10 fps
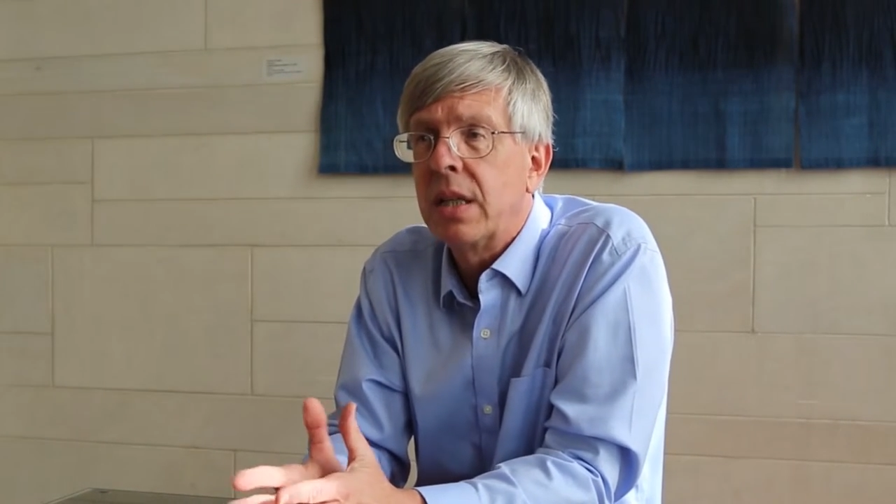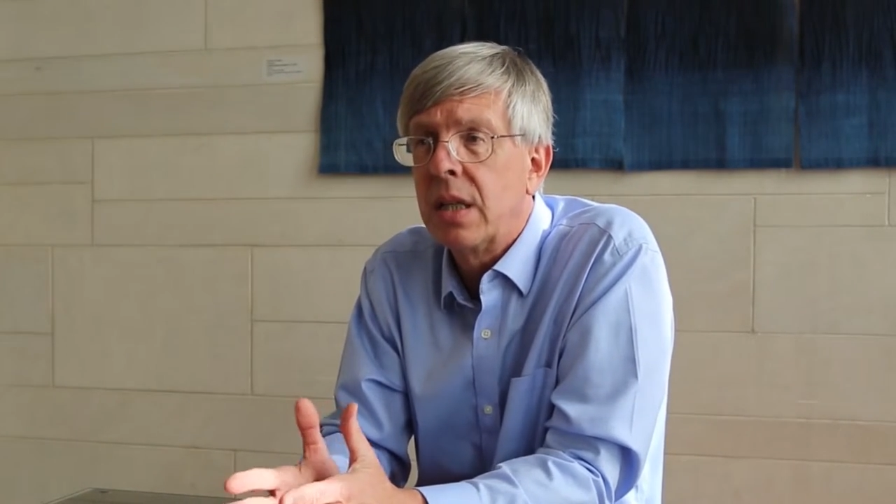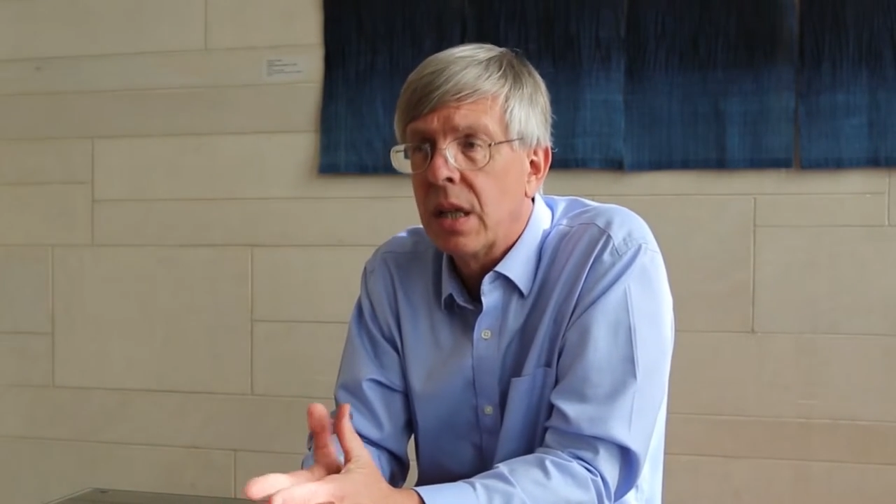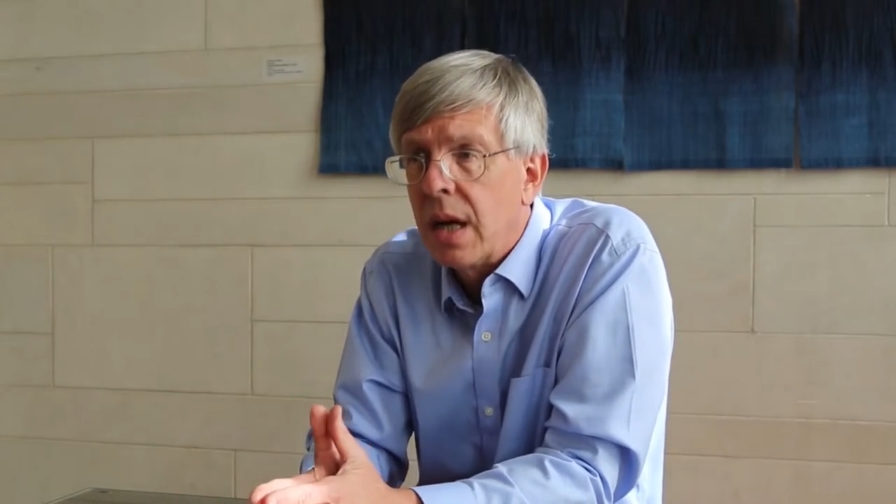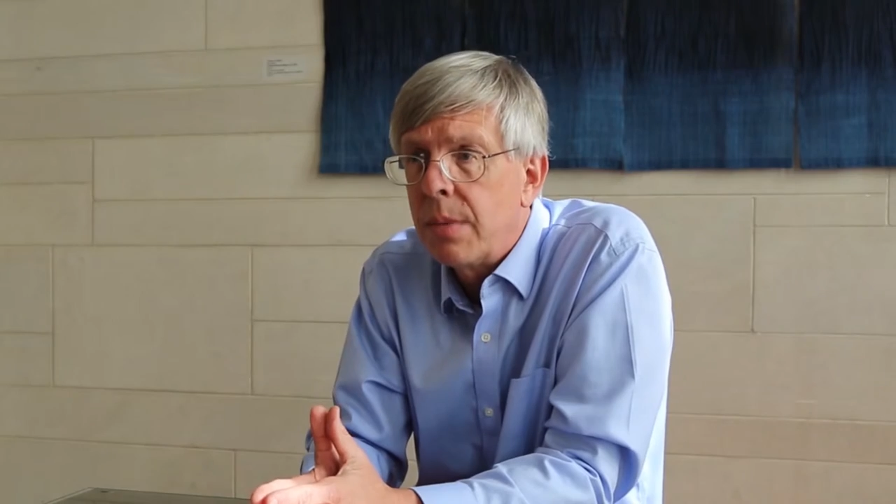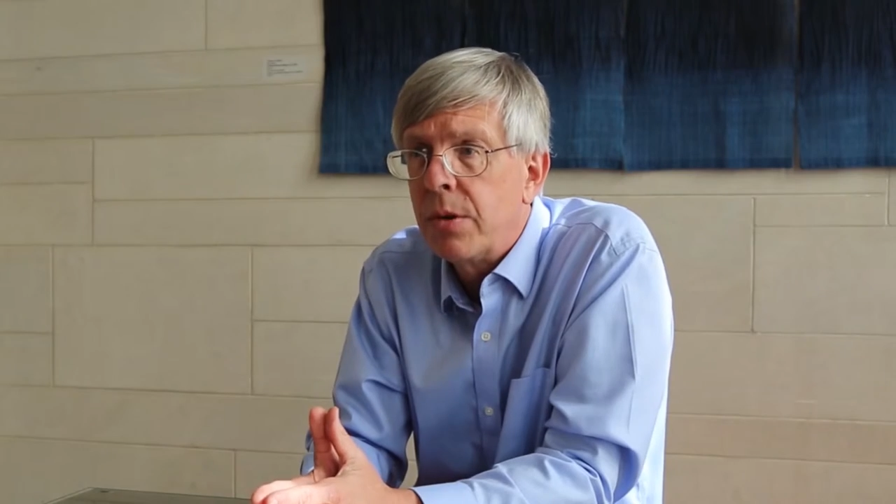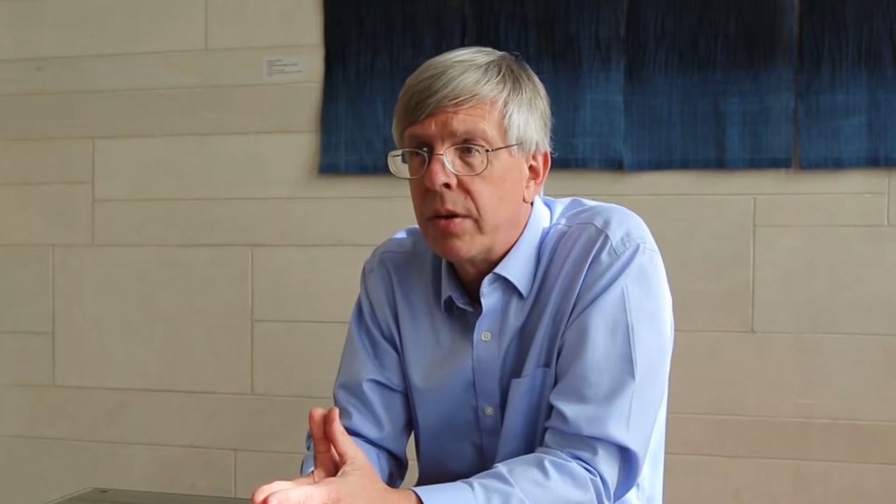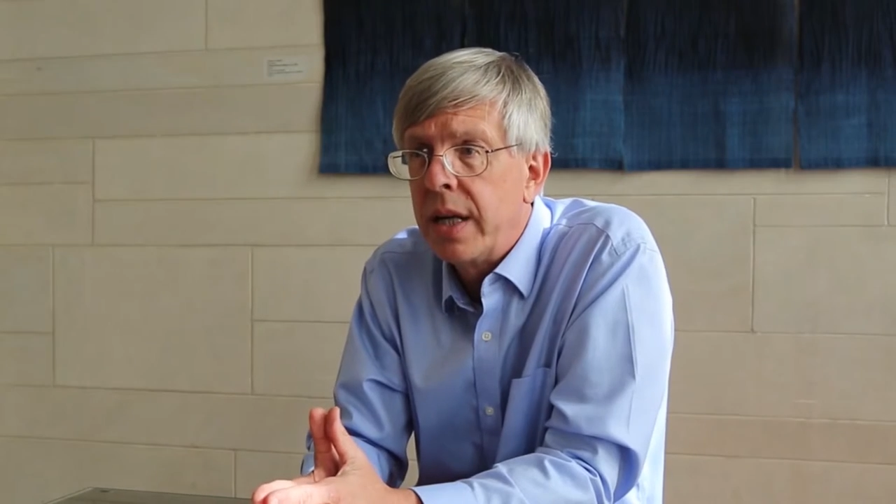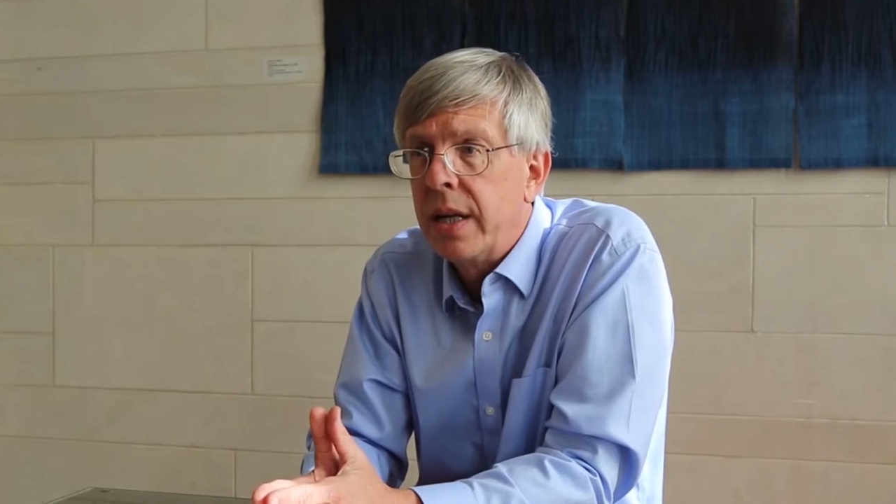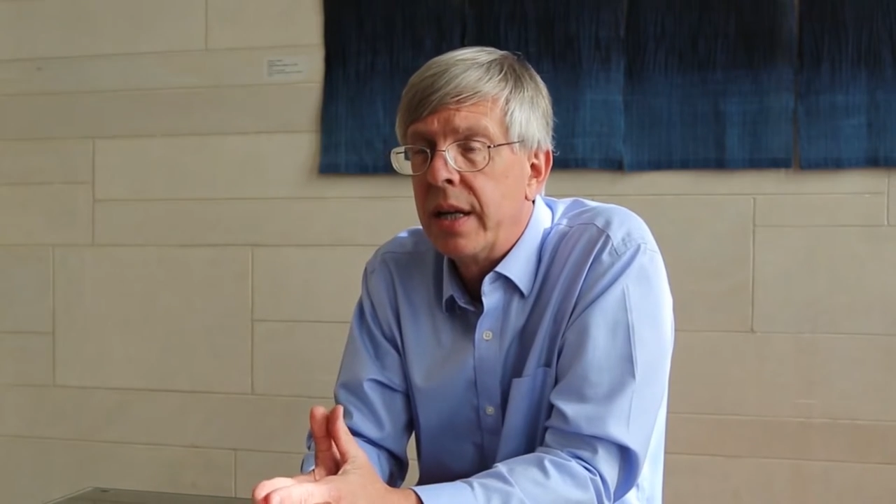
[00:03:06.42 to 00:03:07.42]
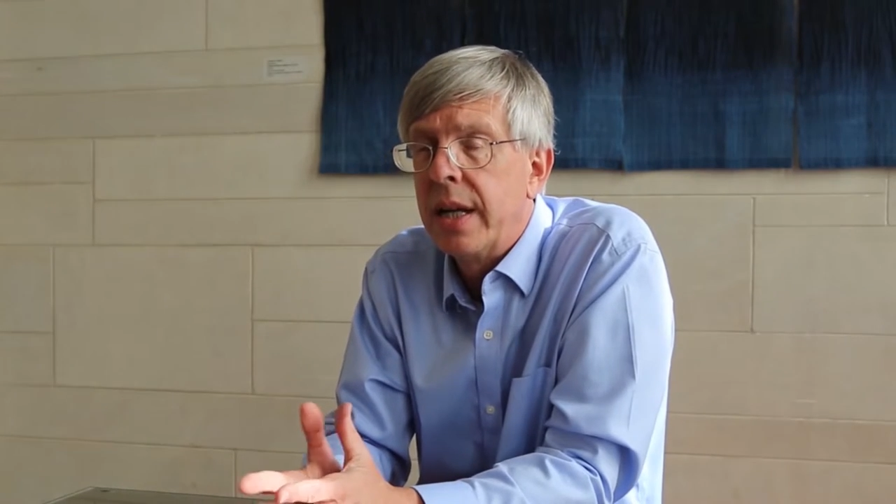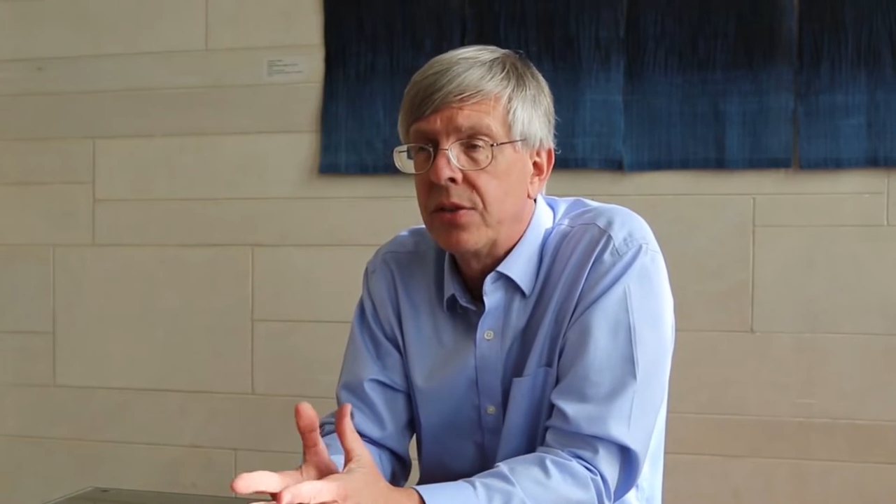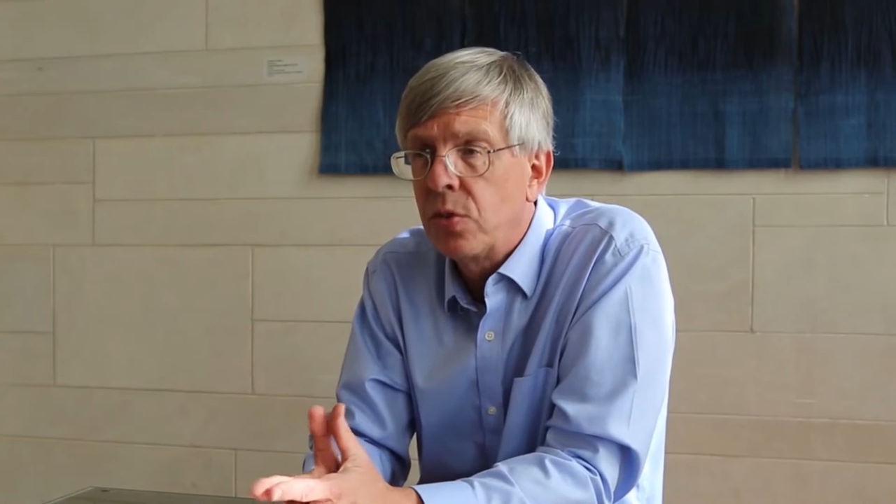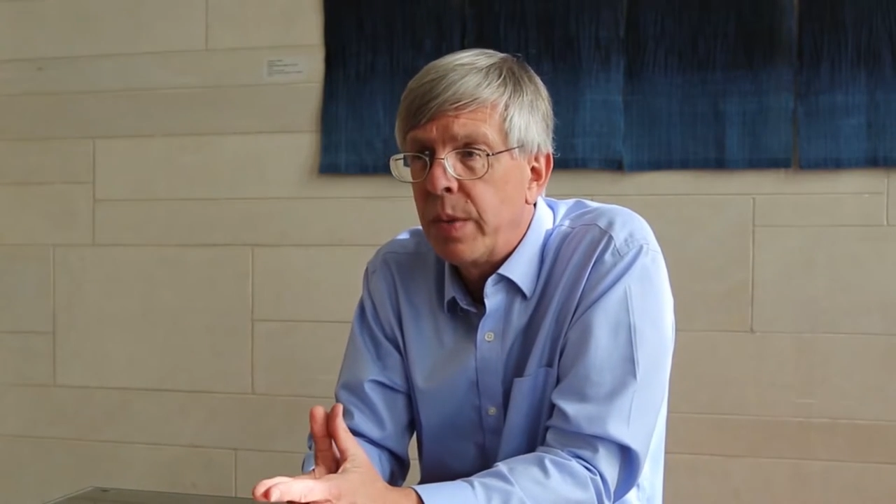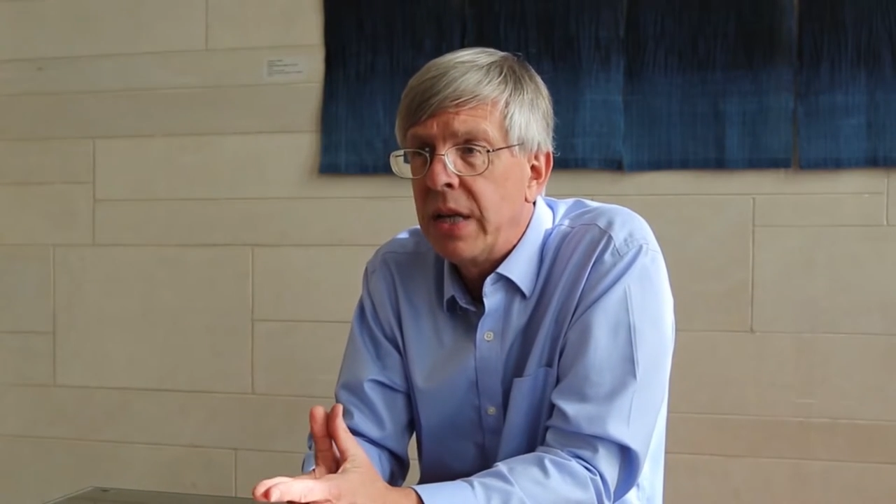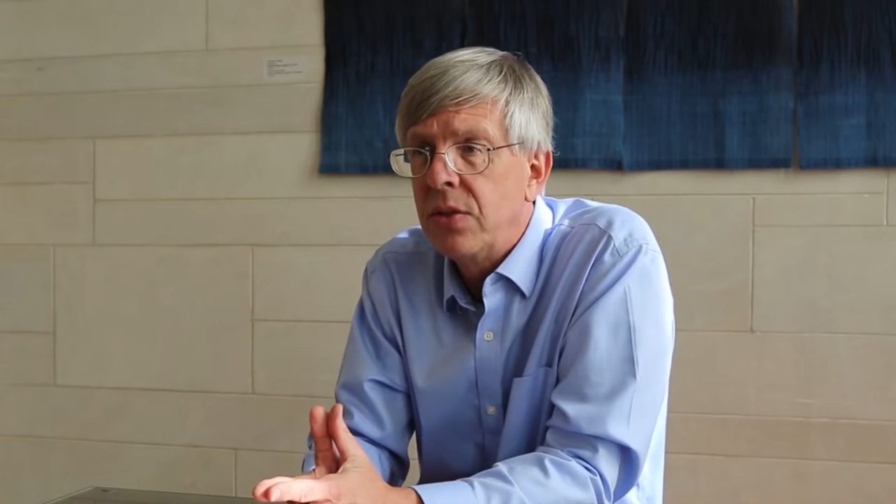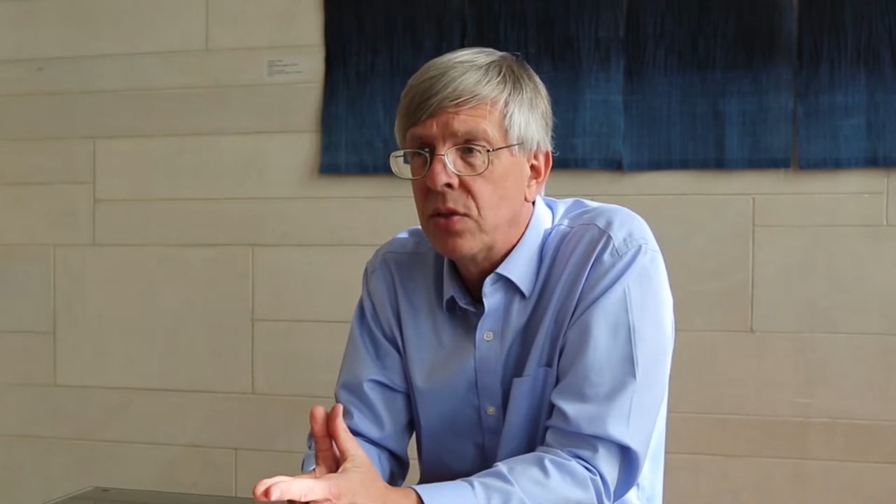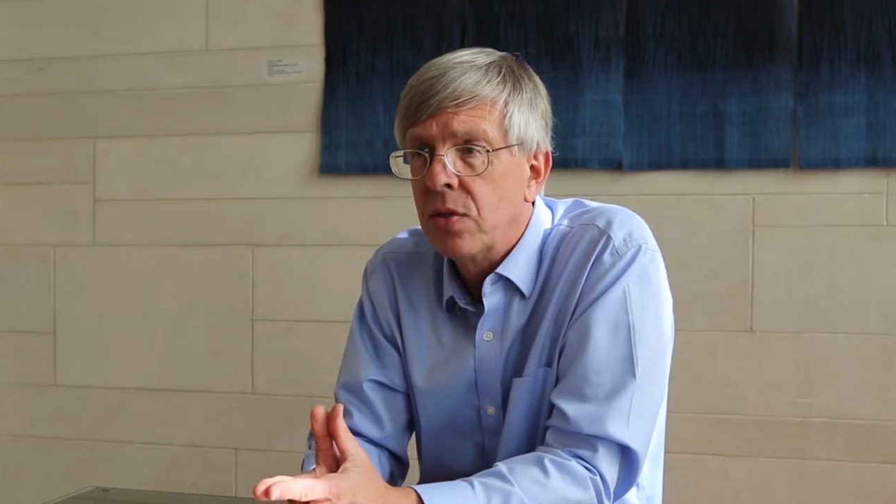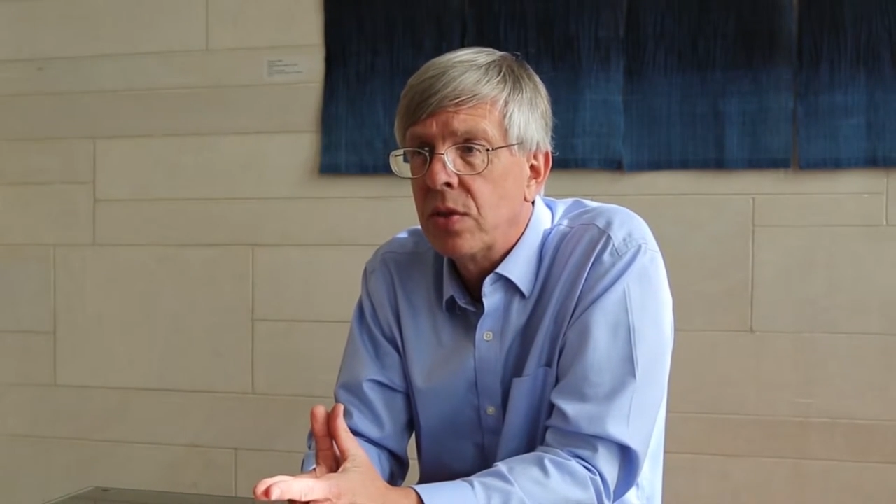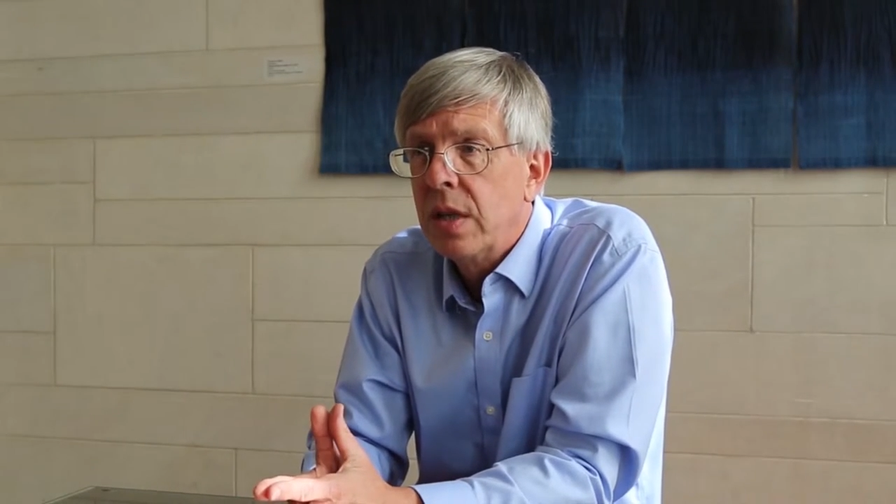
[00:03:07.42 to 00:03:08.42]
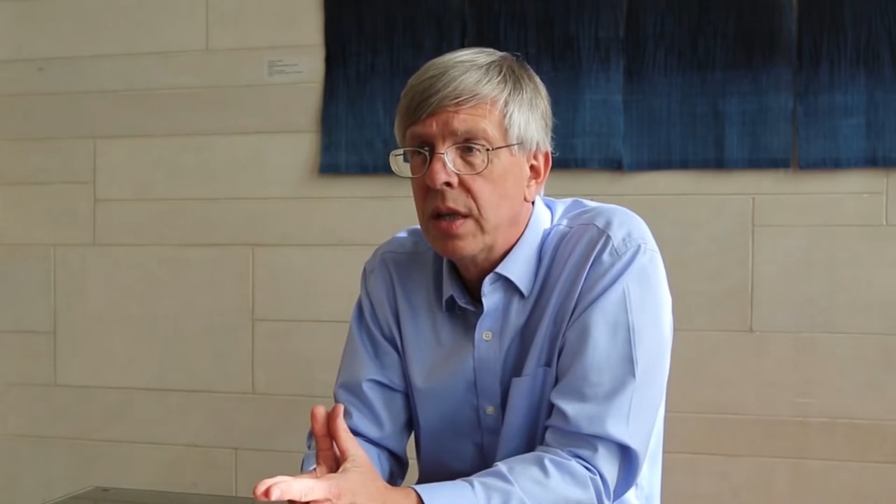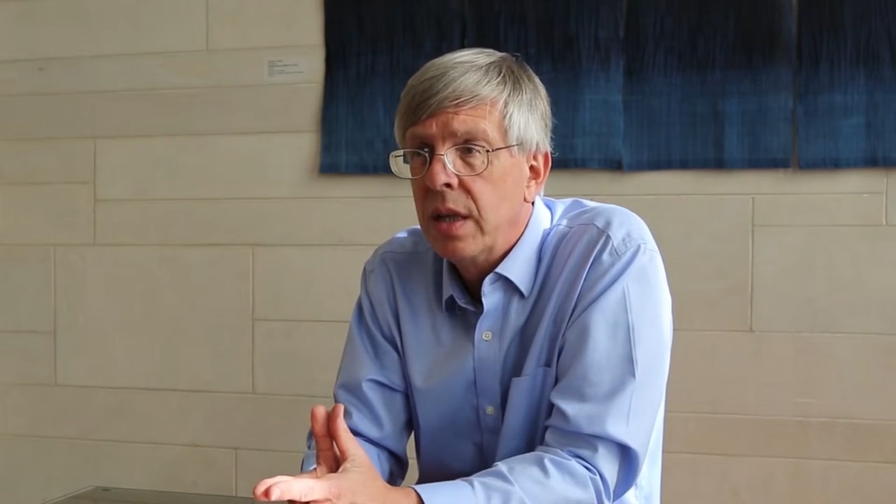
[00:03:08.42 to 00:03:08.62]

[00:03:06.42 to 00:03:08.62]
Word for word: agglomerated at spaces